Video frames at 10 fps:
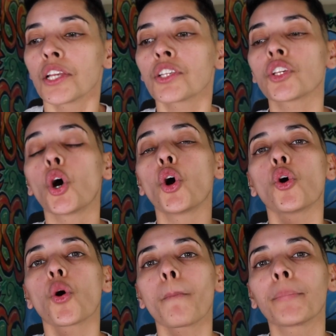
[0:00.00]

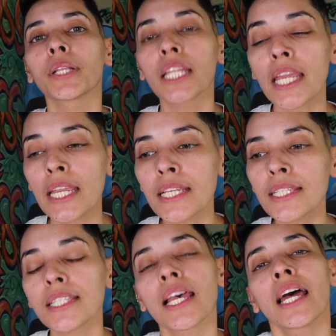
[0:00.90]
So
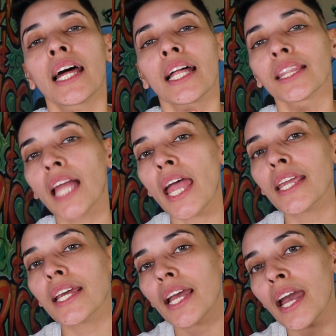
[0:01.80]
please
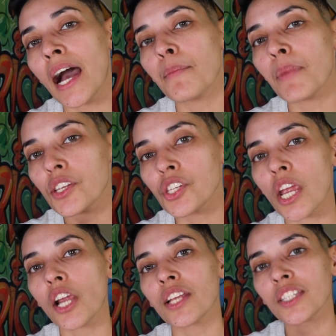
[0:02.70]
like, comment,
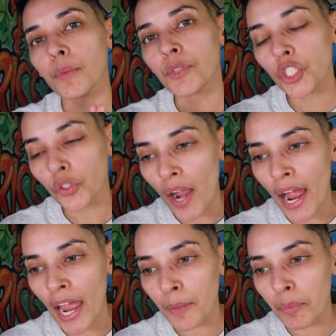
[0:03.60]
share, and
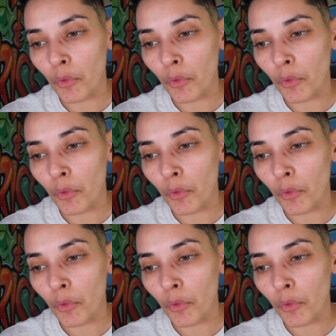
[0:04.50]
subscribe.